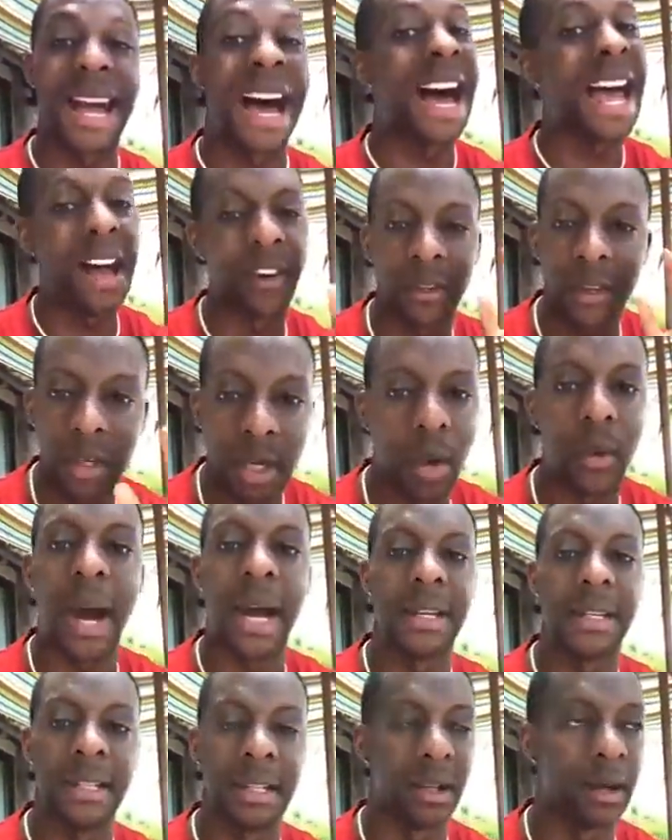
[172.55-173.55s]
I have no
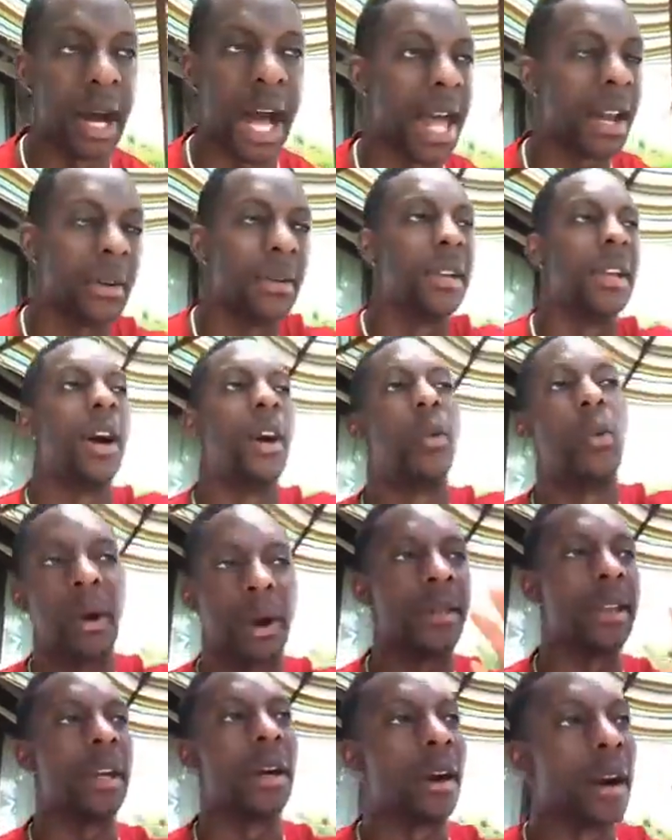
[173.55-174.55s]
idea. I don't know
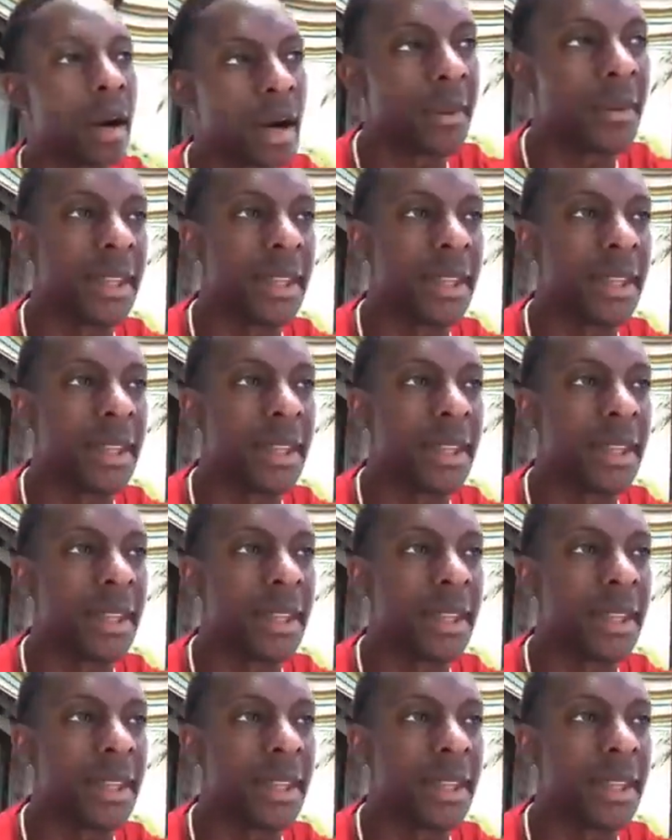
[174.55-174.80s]
where they are.